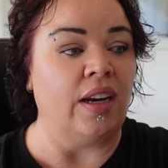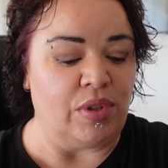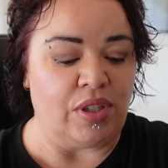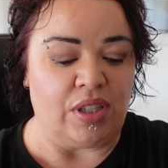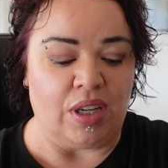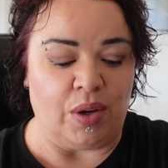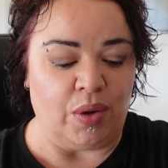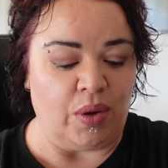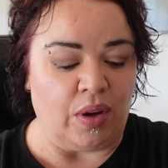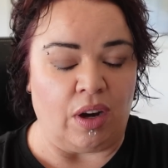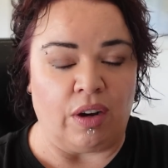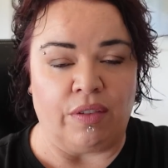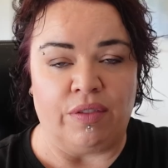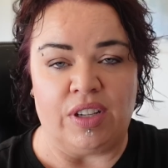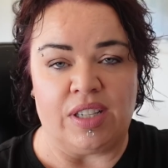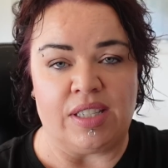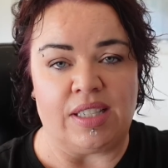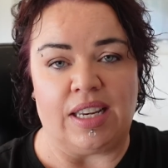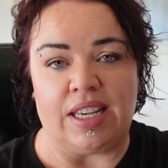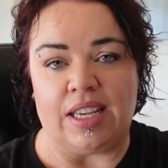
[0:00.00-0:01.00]
So
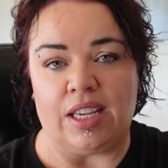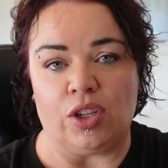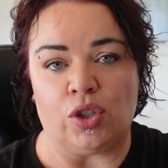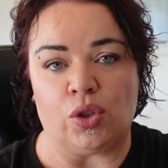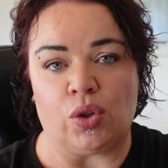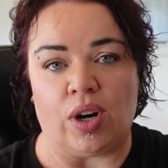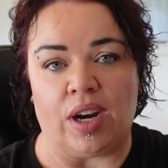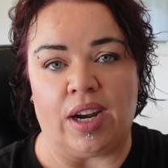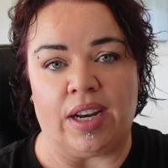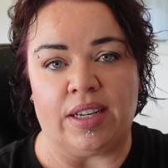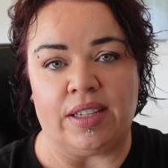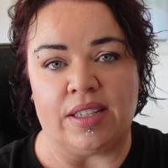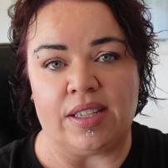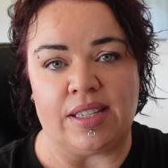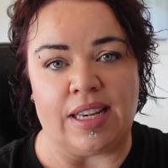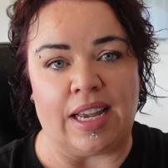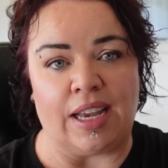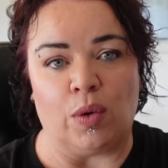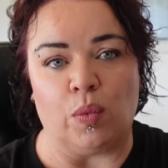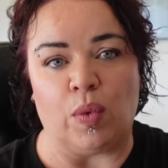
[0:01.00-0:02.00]
obviously you try and
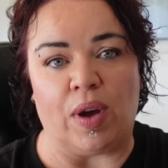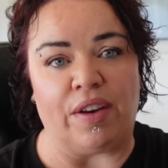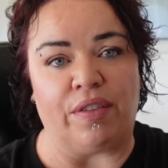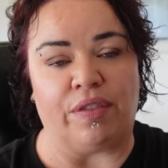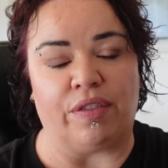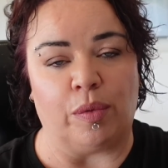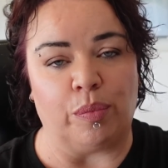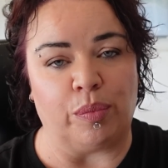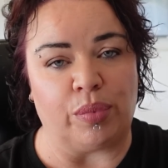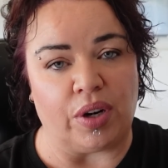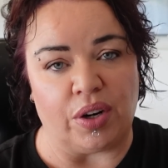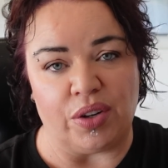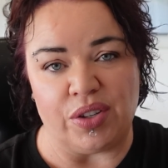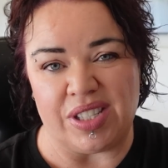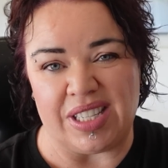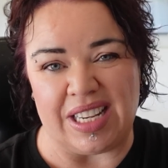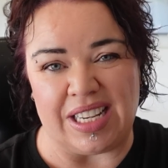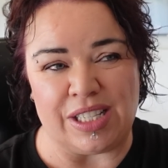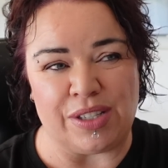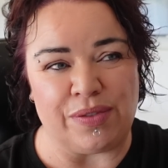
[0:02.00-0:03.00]
stay away from
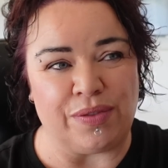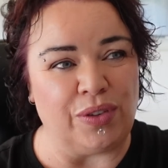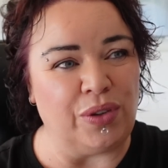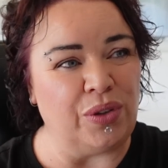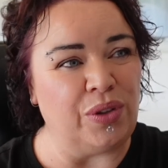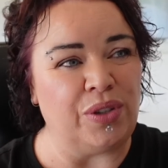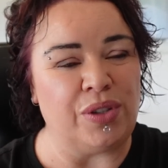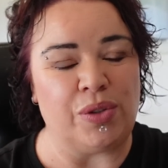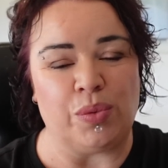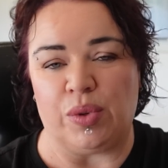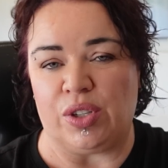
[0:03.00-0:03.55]
processed foods,